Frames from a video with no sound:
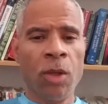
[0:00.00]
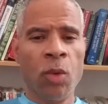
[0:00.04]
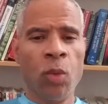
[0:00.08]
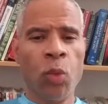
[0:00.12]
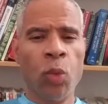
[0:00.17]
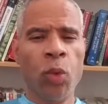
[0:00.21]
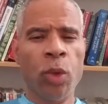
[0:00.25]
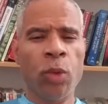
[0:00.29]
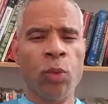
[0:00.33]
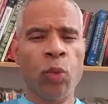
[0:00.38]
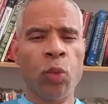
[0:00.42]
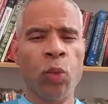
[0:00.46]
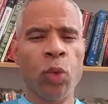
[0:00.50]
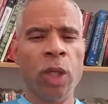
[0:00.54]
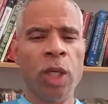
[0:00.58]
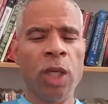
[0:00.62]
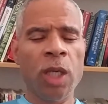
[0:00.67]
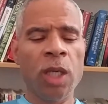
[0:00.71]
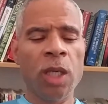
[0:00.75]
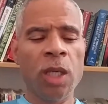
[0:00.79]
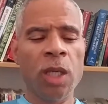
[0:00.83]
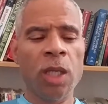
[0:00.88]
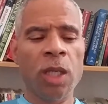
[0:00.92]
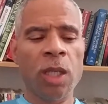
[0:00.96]
when
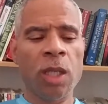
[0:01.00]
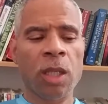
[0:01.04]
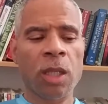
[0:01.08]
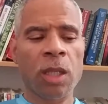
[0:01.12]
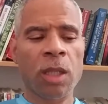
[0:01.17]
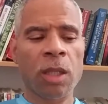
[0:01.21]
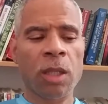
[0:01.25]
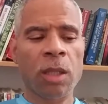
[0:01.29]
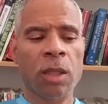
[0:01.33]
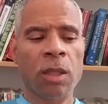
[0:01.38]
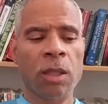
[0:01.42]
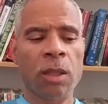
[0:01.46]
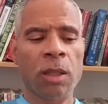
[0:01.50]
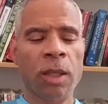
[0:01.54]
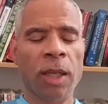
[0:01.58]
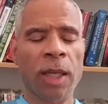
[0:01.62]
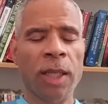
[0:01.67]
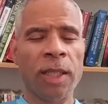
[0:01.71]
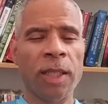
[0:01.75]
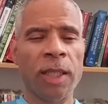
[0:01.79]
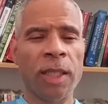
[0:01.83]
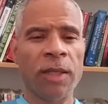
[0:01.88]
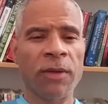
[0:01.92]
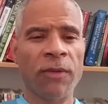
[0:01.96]
we
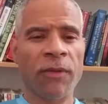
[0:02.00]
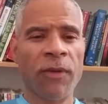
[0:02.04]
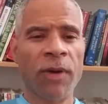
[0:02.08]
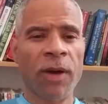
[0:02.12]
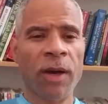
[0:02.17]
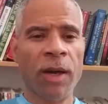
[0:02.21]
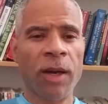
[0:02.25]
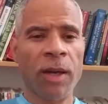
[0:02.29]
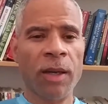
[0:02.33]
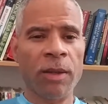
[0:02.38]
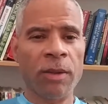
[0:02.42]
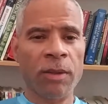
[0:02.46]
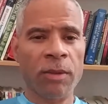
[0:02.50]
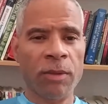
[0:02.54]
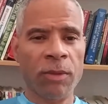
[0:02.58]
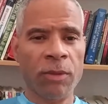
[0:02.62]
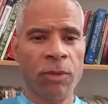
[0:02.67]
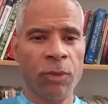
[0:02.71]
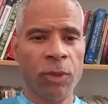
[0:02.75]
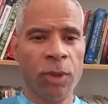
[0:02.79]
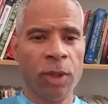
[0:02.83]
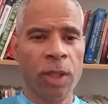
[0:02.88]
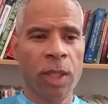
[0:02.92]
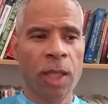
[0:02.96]
identify
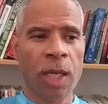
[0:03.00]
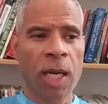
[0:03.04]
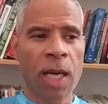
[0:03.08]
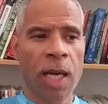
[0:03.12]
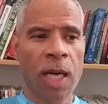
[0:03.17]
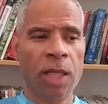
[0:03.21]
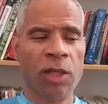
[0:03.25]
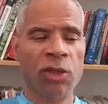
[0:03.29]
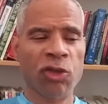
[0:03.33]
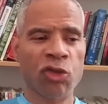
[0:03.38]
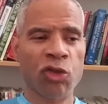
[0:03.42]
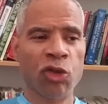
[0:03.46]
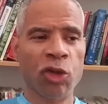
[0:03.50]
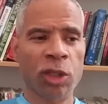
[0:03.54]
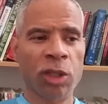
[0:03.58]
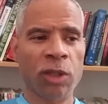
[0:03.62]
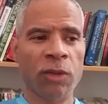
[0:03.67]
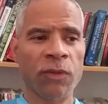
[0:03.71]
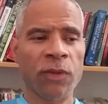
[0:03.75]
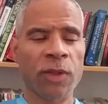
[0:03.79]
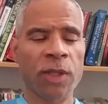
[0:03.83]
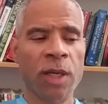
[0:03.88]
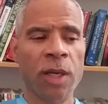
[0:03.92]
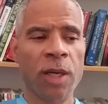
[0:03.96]
with the construct
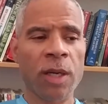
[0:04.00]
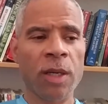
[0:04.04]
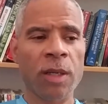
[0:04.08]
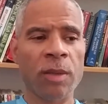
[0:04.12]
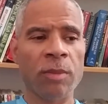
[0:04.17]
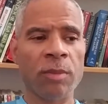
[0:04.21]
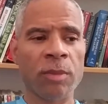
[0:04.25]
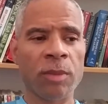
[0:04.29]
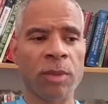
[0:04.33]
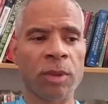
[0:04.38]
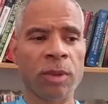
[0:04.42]
of time,